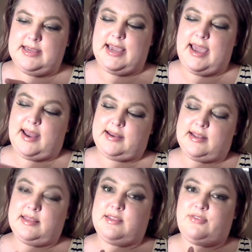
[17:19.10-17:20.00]
and
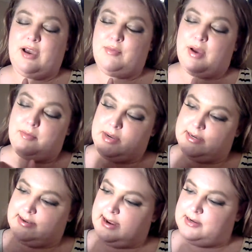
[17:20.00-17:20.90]
the Flower Bomb
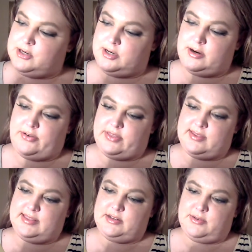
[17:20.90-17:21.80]
Nectar or the
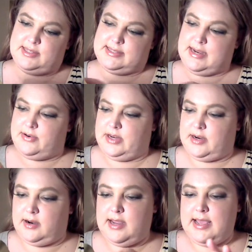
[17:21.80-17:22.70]
little ones down
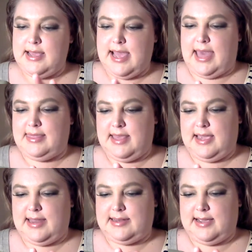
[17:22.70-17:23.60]
here. And
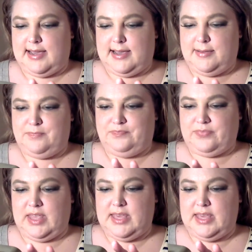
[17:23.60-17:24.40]
then um,